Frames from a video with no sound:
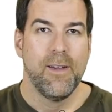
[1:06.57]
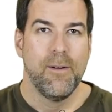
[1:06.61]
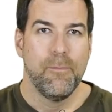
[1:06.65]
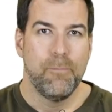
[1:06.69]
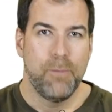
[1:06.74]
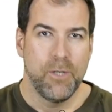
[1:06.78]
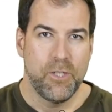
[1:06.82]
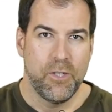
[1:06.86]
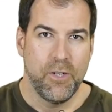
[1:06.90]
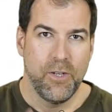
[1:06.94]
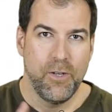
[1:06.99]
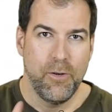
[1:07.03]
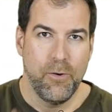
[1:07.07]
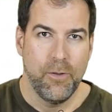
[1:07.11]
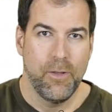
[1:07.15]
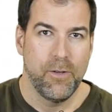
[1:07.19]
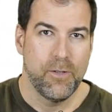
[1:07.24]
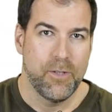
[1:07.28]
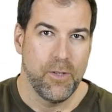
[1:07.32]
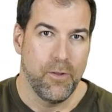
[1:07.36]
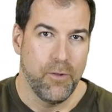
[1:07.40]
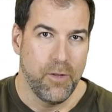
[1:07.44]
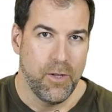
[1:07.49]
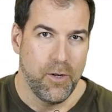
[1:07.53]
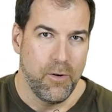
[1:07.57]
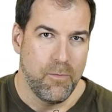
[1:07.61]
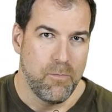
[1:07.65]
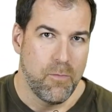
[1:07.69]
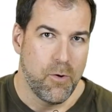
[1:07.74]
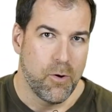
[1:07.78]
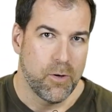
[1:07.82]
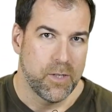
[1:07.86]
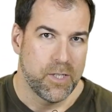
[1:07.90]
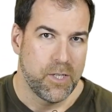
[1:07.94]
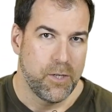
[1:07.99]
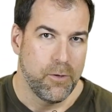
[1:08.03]
But you know, there's a little
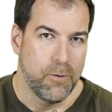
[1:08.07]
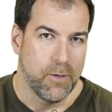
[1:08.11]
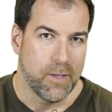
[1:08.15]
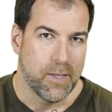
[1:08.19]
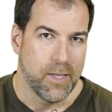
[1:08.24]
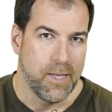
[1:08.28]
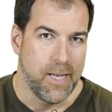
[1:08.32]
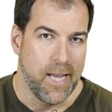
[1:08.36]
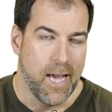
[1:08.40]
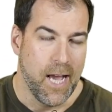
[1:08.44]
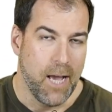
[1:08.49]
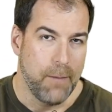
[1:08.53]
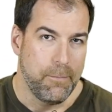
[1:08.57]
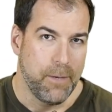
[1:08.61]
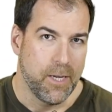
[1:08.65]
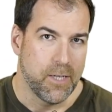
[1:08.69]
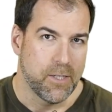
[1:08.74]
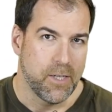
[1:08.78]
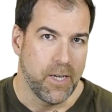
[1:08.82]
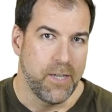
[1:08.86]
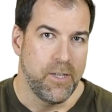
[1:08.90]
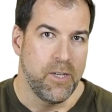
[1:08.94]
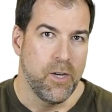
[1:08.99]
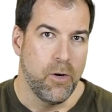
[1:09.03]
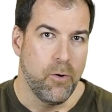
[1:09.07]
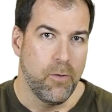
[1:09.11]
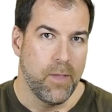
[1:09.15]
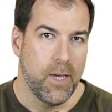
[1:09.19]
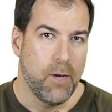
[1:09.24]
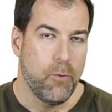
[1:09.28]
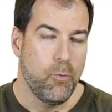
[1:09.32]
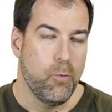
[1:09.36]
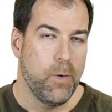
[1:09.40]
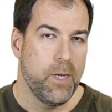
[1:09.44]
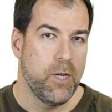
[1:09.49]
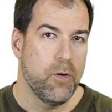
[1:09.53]
more to it than that because I know that
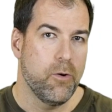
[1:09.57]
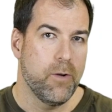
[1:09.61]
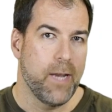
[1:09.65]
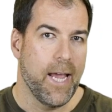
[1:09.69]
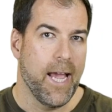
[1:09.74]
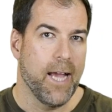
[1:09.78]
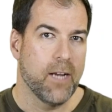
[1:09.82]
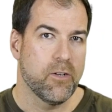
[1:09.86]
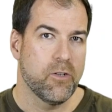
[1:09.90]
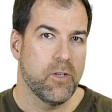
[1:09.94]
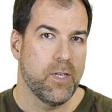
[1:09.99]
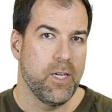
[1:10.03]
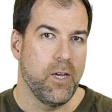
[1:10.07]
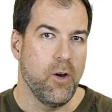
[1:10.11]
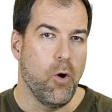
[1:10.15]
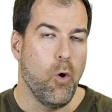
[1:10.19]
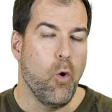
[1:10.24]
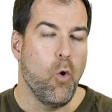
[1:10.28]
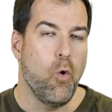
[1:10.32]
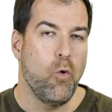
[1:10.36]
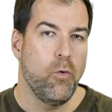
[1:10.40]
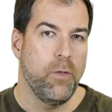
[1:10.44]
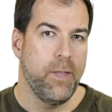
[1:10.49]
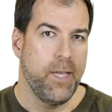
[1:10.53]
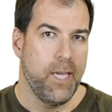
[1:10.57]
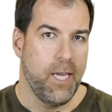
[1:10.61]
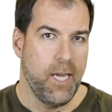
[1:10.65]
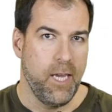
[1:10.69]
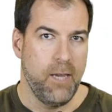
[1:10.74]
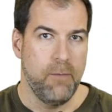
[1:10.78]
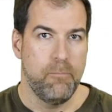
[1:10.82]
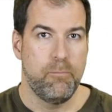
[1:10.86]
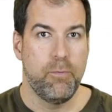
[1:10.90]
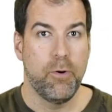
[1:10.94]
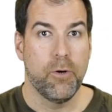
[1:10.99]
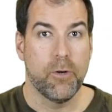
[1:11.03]
we don't actually only
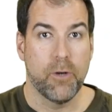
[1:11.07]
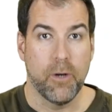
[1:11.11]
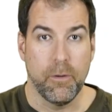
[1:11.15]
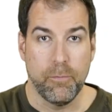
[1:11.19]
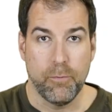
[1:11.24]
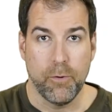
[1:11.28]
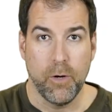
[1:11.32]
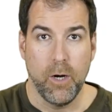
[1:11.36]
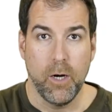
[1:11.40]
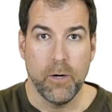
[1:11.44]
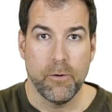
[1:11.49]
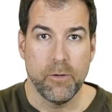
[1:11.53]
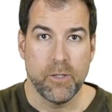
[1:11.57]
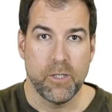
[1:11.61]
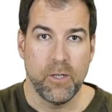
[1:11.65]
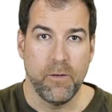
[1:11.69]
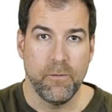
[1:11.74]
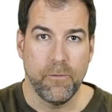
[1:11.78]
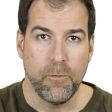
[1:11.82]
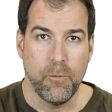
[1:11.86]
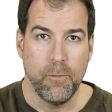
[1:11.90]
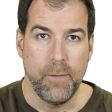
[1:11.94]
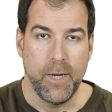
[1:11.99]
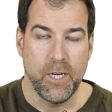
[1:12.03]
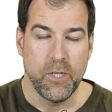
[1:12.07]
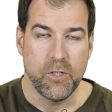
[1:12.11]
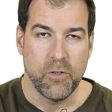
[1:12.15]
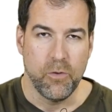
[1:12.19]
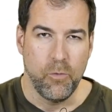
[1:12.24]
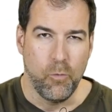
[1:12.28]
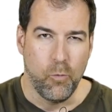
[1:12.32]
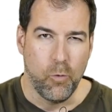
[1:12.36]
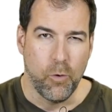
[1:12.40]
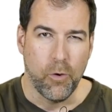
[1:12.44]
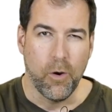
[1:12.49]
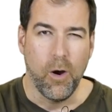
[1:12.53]
input our progress
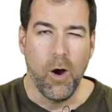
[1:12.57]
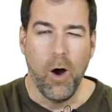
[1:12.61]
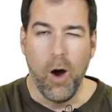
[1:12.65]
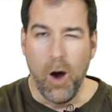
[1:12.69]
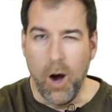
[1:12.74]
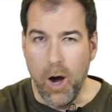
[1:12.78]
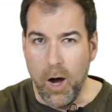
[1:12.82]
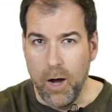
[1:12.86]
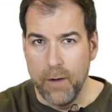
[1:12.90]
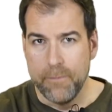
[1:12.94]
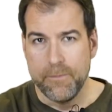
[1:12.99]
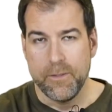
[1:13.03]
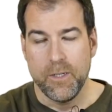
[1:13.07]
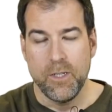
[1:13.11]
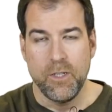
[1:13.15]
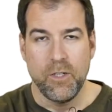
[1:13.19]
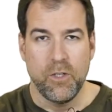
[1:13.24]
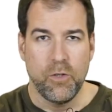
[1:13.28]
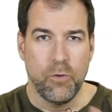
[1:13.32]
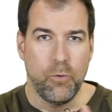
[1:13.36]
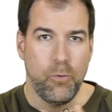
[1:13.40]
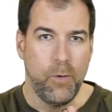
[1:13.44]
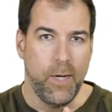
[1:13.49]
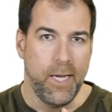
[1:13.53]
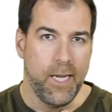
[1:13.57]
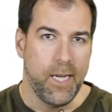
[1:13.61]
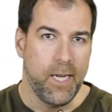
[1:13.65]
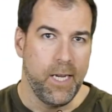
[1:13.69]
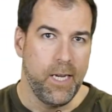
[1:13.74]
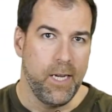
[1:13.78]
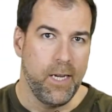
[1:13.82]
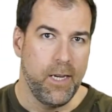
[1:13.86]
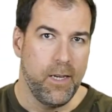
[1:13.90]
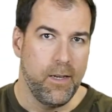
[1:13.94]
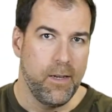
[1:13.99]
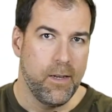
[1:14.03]
information, we're often
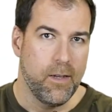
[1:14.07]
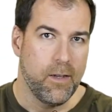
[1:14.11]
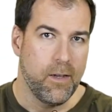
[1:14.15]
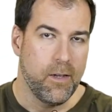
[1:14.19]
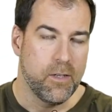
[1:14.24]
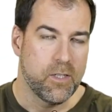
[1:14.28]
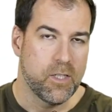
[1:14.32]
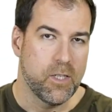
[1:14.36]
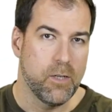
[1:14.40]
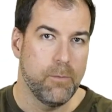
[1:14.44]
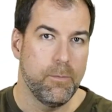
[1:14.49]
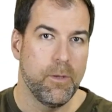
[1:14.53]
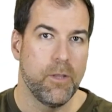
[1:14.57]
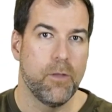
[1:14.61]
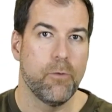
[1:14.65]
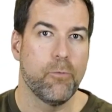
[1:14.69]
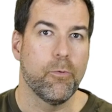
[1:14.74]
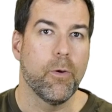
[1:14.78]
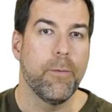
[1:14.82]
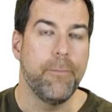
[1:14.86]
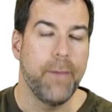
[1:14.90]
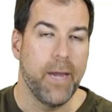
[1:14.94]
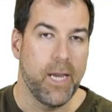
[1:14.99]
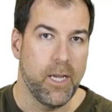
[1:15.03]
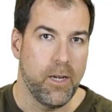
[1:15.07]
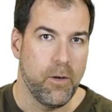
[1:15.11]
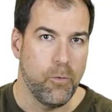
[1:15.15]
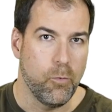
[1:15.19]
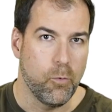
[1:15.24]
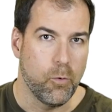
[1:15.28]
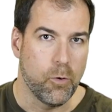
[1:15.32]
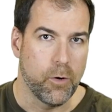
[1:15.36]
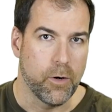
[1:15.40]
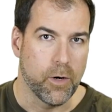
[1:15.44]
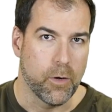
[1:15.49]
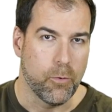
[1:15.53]
tweaking some of the remaining
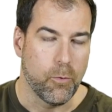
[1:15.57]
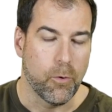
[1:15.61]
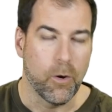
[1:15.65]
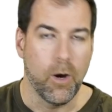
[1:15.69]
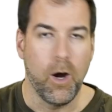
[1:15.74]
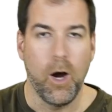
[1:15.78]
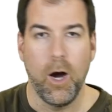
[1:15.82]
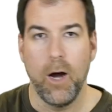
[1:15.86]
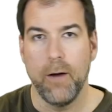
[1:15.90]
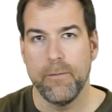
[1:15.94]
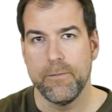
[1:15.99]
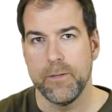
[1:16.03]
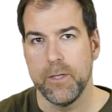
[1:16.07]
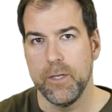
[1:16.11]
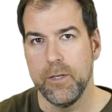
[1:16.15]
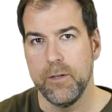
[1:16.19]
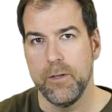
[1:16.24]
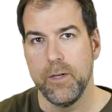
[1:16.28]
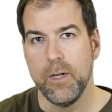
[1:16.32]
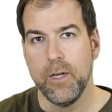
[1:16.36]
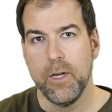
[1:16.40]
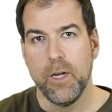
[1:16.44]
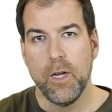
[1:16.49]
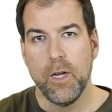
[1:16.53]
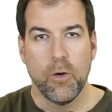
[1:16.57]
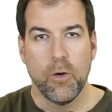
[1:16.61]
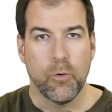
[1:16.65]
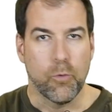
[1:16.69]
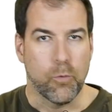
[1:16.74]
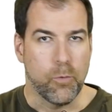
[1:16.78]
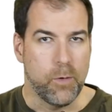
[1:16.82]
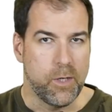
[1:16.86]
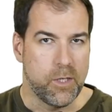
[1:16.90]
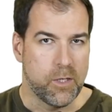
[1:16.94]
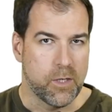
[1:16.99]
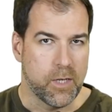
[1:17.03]
work. We're often
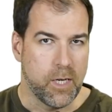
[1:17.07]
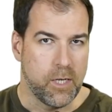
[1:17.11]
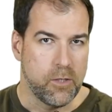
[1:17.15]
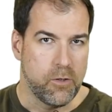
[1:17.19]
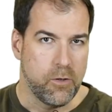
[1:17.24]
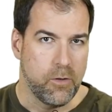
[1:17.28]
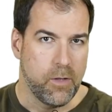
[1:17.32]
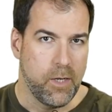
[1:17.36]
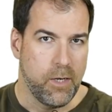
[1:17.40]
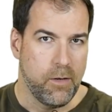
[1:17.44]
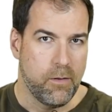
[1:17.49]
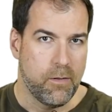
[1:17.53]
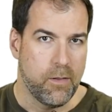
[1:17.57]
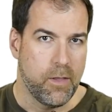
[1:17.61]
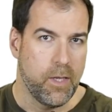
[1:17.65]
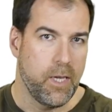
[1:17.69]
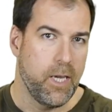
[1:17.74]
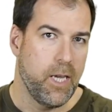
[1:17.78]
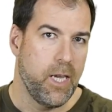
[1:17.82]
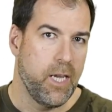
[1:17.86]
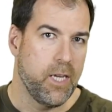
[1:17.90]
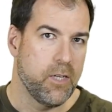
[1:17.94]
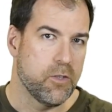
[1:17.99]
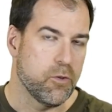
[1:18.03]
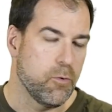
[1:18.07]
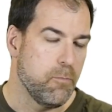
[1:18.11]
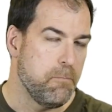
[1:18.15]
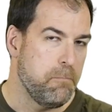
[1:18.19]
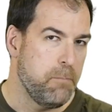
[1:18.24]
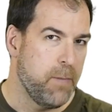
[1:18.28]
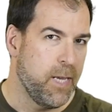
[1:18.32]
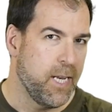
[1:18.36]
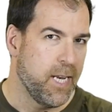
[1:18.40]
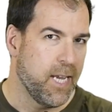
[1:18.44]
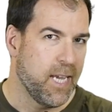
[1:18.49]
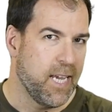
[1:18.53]
rescheduling things or
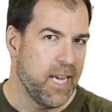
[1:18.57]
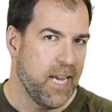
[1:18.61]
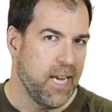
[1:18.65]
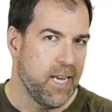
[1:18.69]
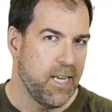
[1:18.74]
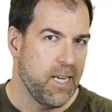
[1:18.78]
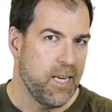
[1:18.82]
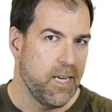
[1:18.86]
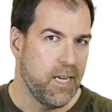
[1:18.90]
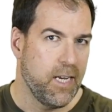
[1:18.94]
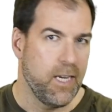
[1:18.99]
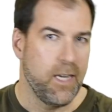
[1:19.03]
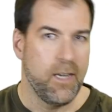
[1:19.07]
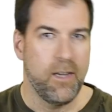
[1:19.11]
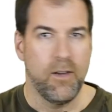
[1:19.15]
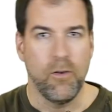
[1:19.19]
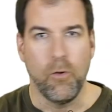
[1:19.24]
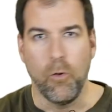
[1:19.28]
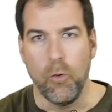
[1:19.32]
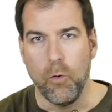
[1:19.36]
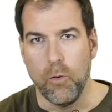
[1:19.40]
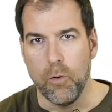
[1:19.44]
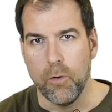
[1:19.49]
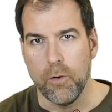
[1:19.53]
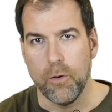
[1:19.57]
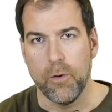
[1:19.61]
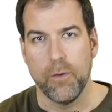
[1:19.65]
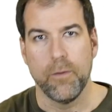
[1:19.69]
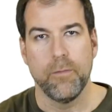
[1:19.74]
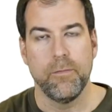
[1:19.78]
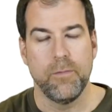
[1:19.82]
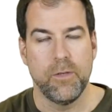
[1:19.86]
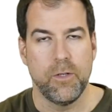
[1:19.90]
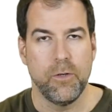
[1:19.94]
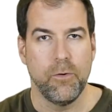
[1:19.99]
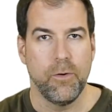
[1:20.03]
mitigating or
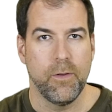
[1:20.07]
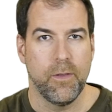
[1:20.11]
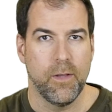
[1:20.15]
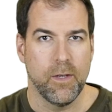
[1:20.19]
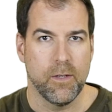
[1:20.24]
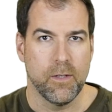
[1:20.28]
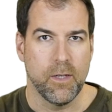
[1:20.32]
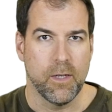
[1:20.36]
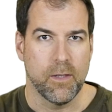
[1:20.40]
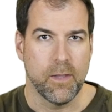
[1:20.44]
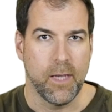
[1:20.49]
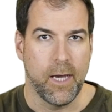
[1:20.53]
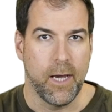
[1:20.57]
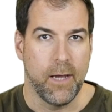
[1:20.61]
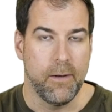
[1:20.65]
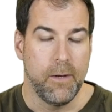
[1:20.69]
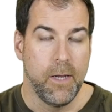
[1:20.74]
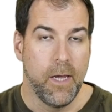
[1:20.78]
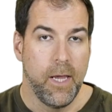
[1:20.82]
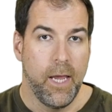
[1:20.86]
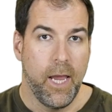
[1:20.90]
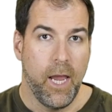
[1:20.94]
doing things like that.